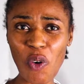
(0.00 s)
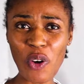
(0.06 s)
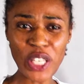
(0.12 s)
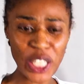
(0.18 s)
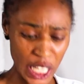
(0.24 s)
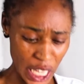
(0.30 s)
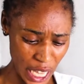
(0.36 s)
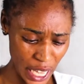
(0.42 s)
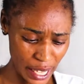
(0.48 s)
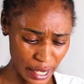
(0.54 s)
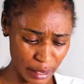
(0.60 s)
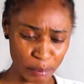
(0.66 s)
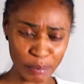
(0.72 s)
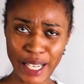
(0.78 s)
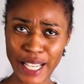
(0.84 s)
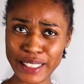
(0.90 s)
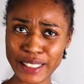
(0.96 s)

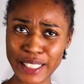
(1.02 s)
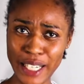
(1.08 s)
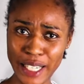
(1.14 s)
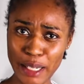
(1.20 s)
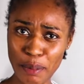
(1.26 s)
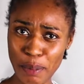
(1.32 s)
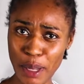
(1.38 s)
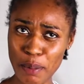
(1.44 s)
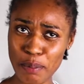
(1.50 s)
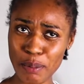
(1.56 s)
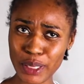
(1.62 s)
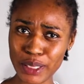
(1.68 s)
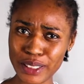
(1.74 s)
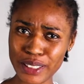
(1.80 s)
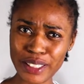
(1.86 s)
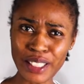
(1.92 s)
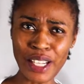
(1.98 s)
onion plus green
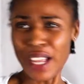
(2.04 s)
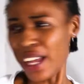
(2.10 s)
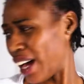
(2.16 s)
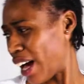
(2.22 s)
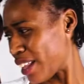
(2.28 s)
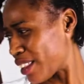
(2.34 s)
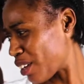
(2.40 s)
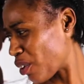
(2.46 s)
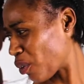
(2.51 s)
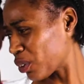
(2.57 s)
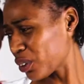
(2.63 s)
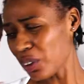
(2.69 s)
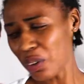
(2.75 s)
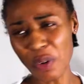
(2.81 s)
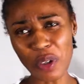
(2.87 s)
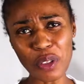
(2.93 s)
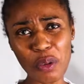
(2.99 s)
pepper? Are they
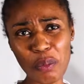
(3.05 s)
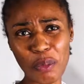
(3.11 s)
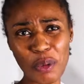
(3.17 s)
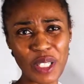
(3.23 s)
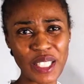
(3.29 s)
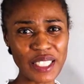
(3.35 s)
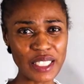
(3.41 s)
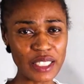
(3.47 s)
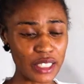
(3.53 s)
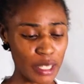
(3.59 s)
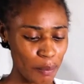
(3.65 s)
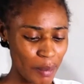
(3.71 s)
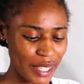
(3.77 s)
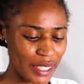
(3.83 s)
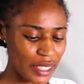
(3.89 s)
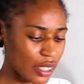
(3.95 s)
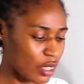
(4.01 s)
also going to put it in
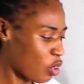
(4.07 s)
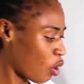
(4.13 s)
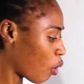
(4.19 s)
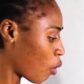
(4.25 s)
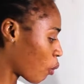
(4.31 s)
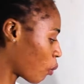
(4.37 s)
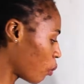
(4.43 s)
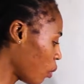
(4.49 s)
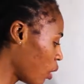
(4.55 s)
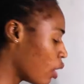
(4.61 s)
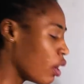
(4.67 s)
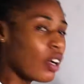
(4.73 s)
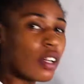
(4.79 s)
chapati? No,